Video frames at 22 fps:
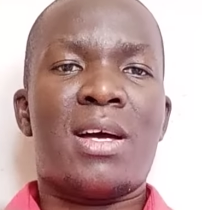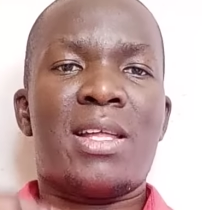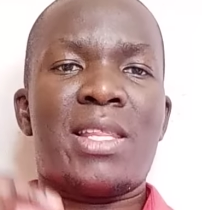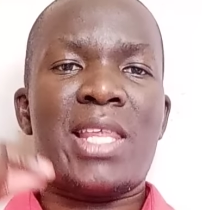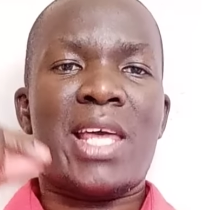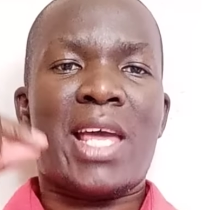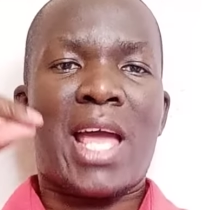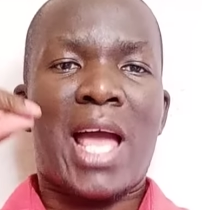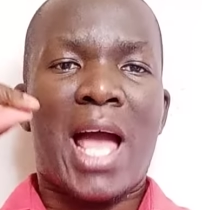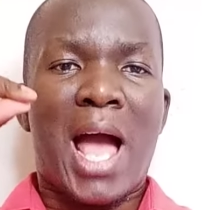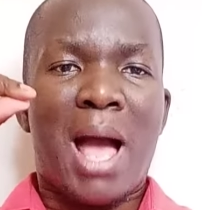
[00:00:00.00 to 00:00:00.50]

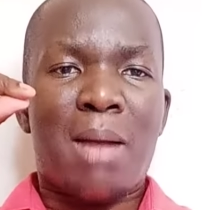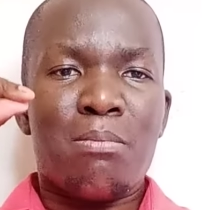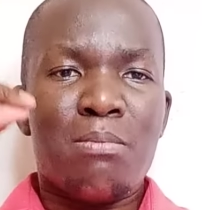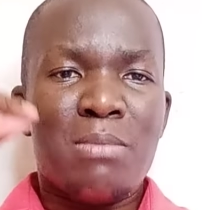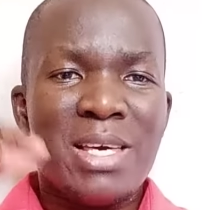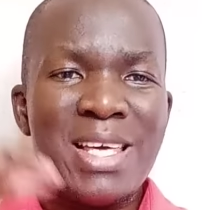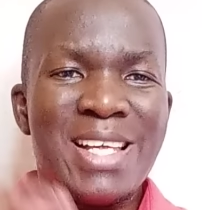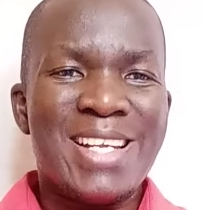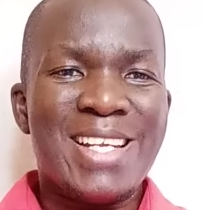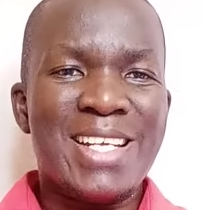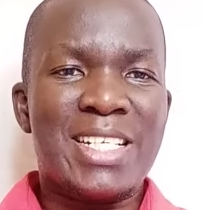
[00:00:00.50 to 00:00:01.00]
the
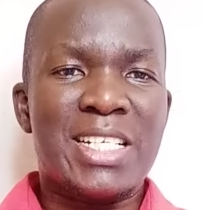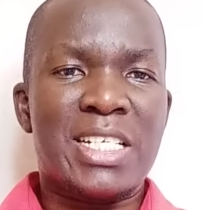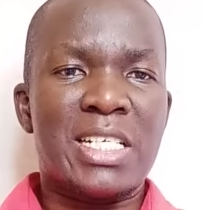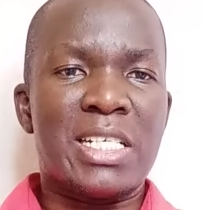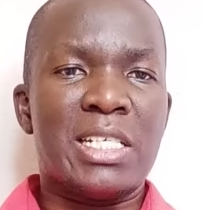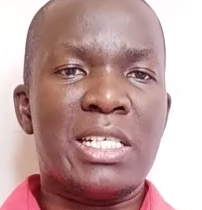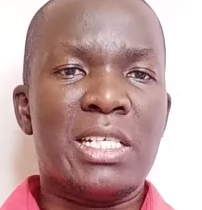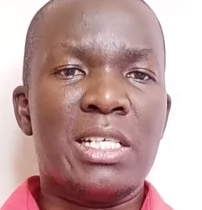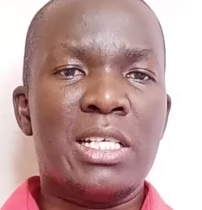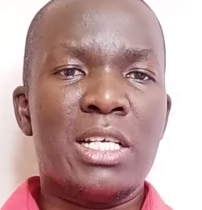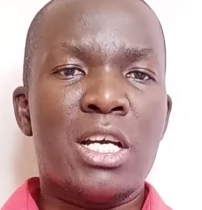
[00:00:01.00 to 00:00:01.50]

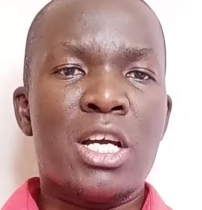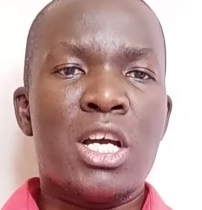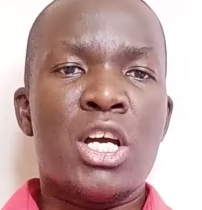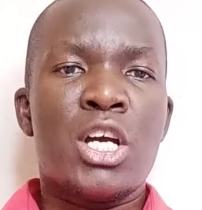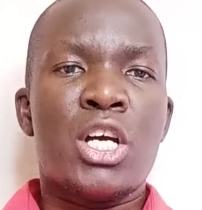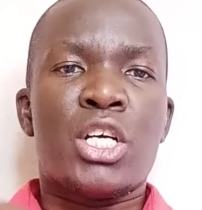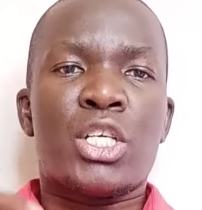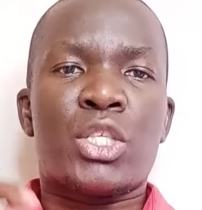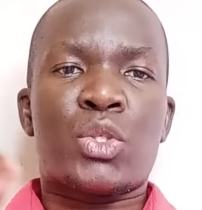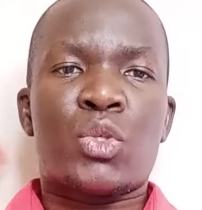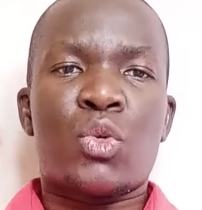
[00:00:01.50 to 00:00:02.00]
ability
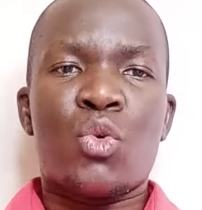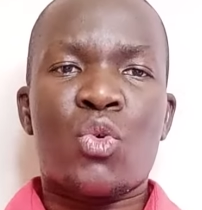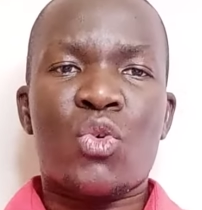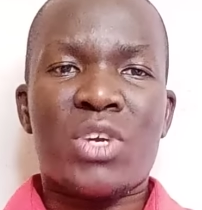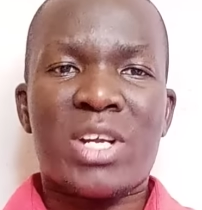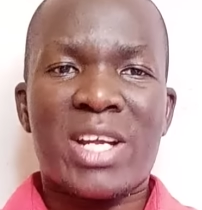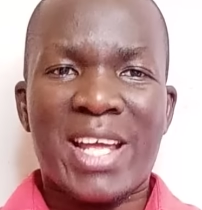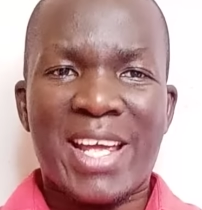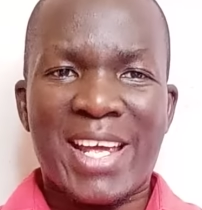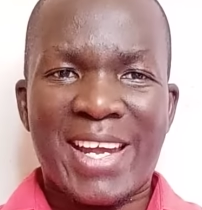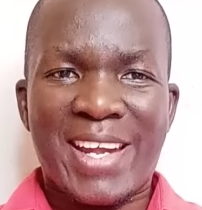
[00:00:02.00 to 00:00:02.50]
to
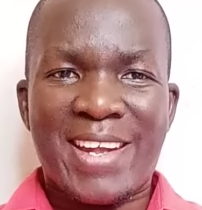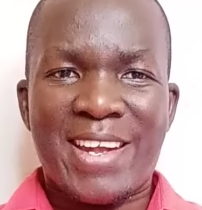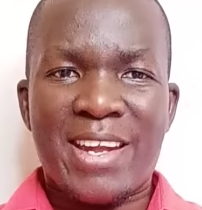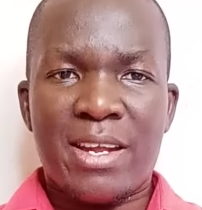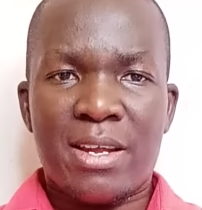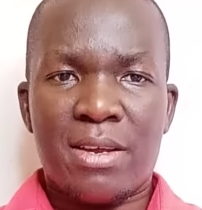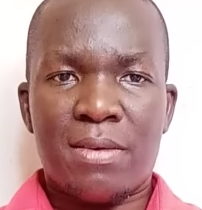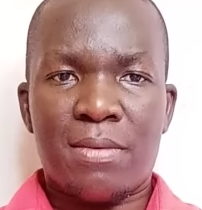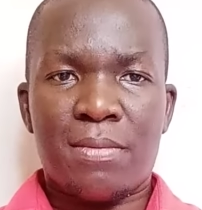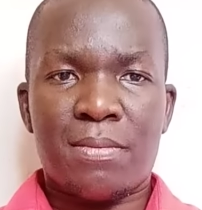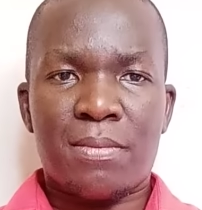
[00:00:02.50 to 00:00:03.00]
read,